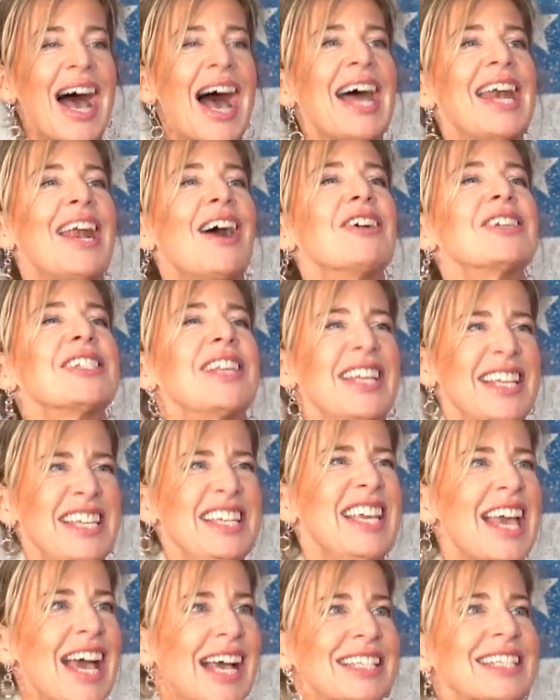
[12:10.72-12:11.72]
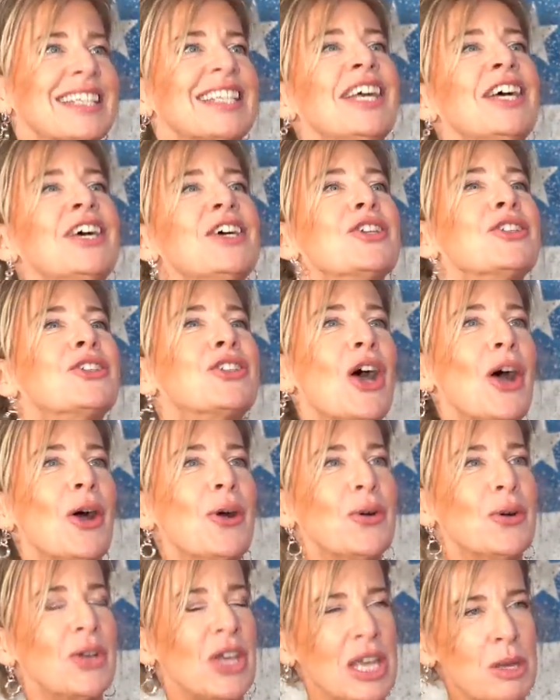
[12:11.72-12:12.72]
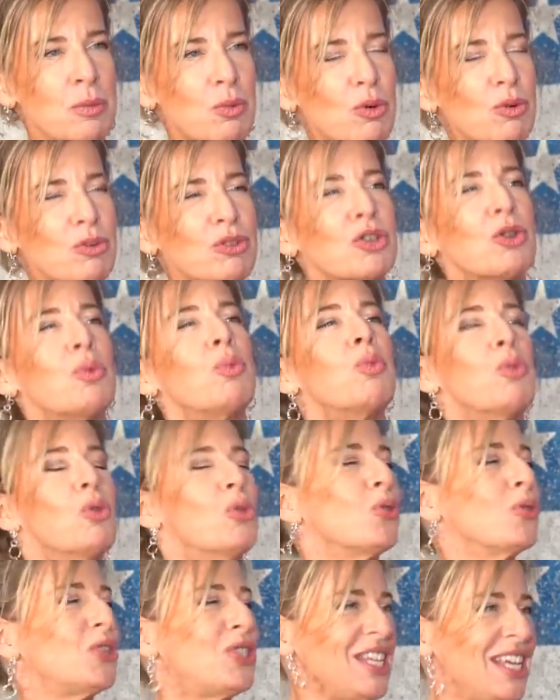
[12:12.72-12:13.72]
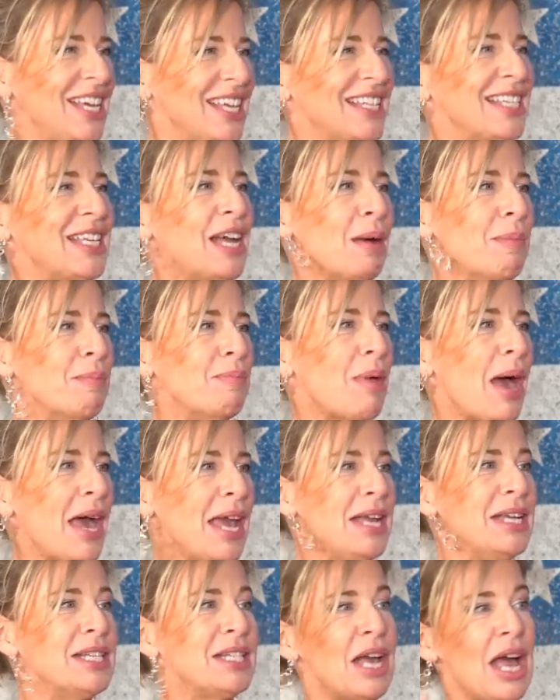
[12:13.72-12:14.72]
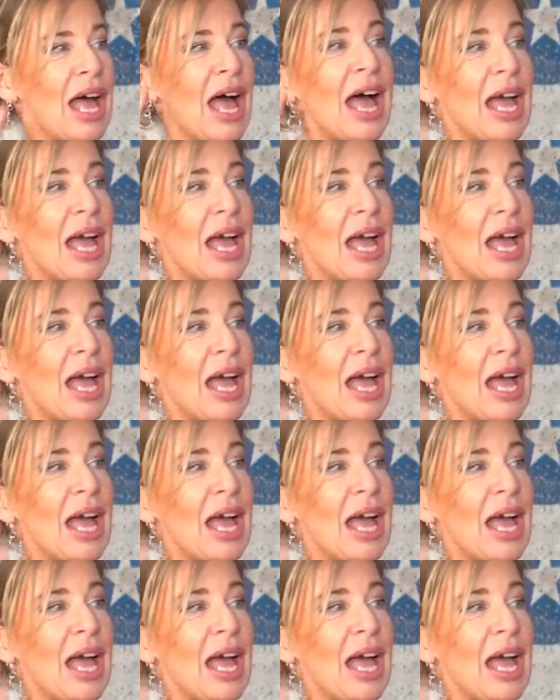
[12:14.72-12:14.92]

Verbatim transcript: and i was like yes so he walked towards it and paid